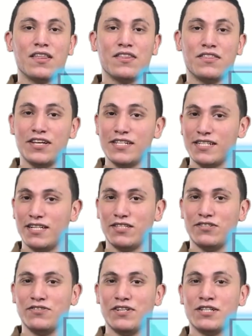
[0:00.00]
This
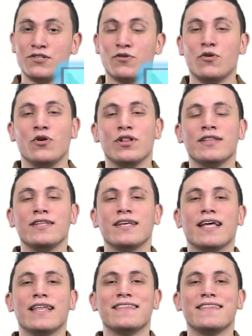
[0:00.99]
letter is called